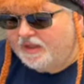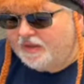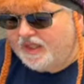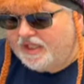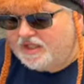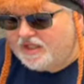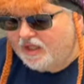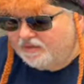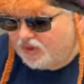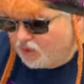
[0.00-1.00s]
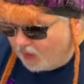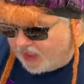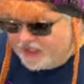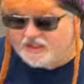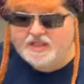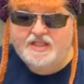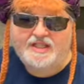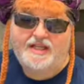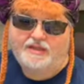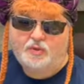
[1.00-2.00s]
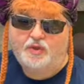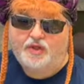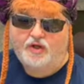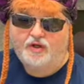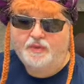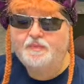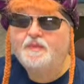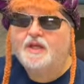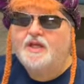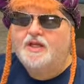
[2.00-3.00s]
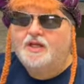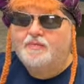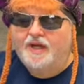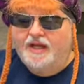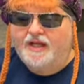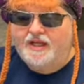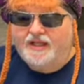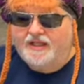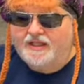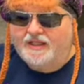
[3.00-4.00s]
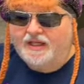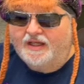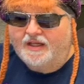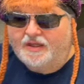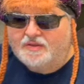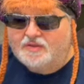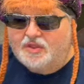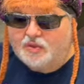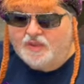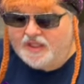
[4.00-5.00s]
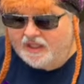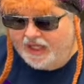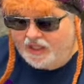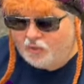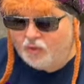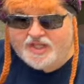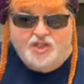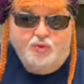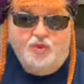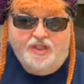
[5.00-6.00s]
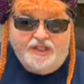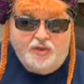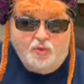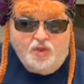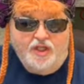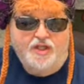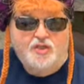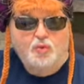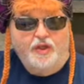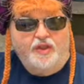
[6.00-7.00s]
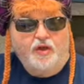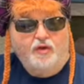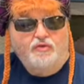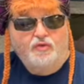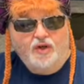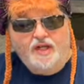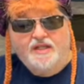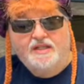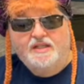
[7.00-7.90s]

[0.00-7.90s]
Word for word: is trying to connect with her by uh, doing a ritual in the woods with her friend